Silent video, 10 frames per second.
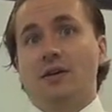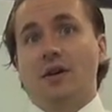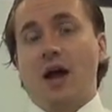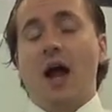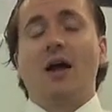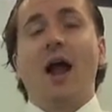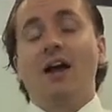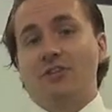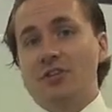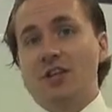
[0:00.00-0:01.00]
higher
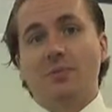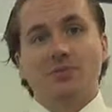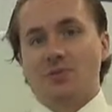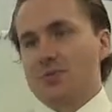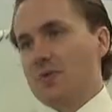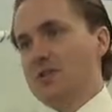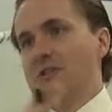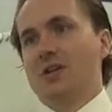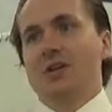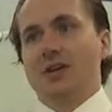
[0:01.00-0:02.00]
average temperatures, which
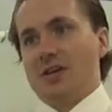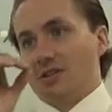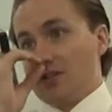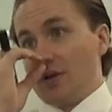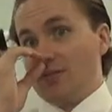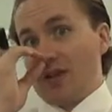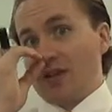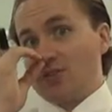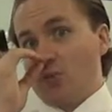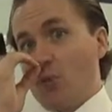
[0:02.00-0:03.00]
is a
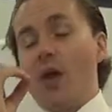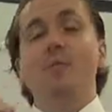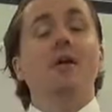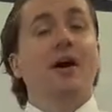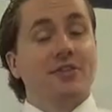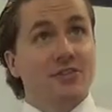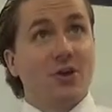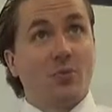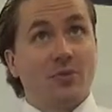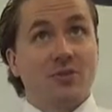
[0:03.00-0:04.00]
subject way beyond the
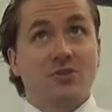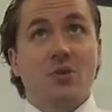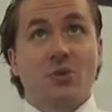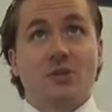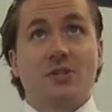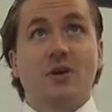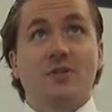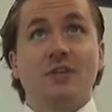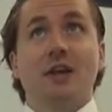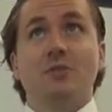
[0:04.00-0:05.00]
scope of this course, all
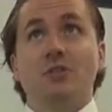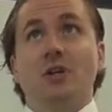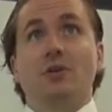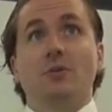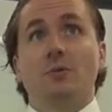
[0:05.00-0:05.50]
the damage it can do.